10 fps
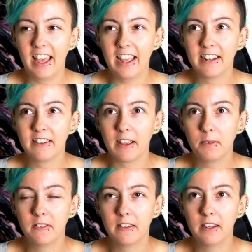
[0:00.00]
And I
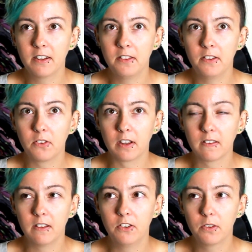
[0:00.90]
was sitting on these rocks,
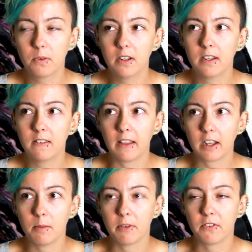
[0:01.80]
and I just wanted a
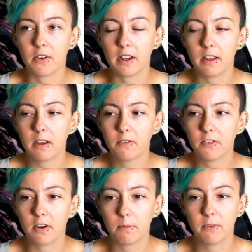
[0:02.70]
second before
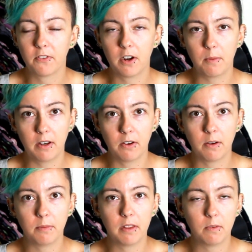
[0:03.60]
I went
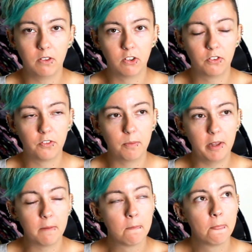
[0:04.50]
home that was just for
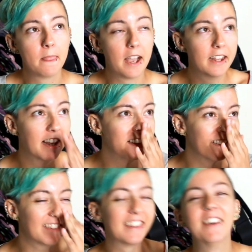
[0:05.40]
me. And I
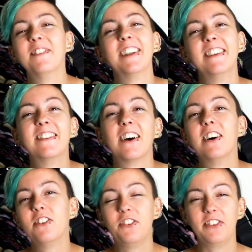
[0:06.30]
looked up and I
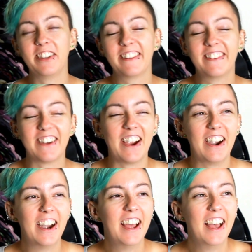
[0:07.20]
saw a shooting
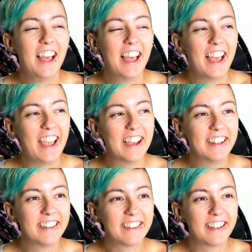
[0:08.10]
star,
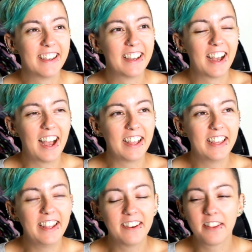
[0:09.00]
and
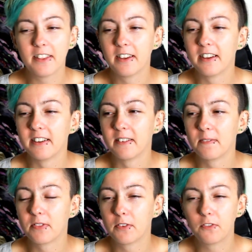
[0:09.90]
I hear
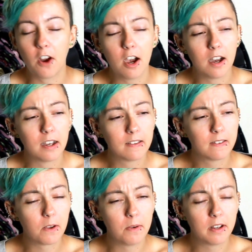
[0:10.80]
the frogs
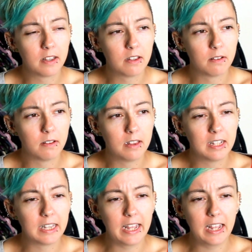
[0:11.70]
going in
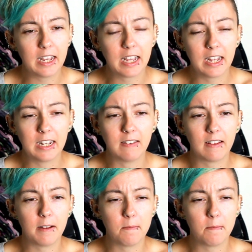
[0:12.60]
the lake, and